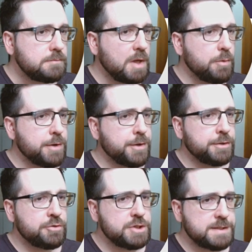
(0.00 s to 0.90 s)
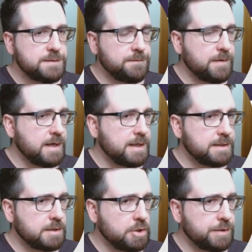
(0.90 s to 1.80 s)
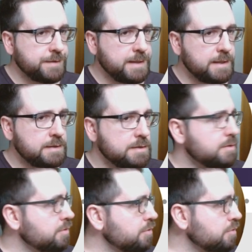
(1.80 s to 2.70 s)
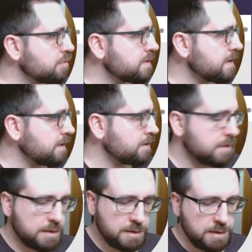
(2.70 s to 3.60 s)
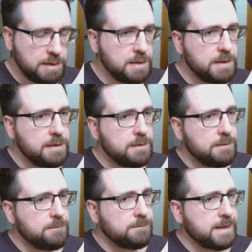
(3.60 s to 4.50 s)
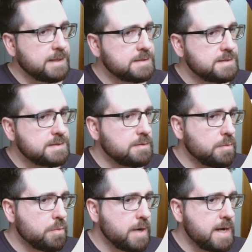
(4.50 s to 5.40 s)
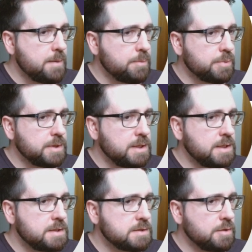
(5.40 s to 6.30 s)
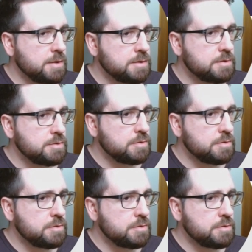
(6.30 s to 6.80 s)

We're going to justify the content to center. Flex wrap is going to